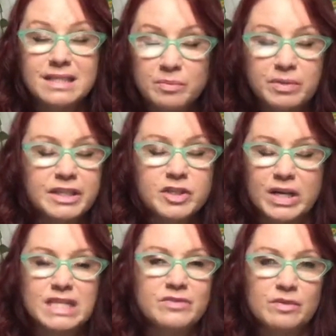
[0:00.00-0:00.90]
deeply
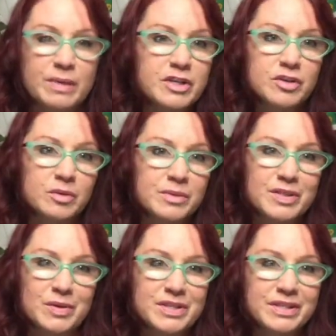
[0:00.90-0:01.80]
transformational
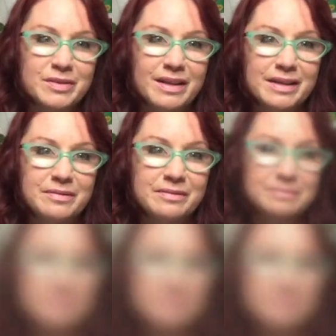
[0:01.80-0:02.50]
results in your life.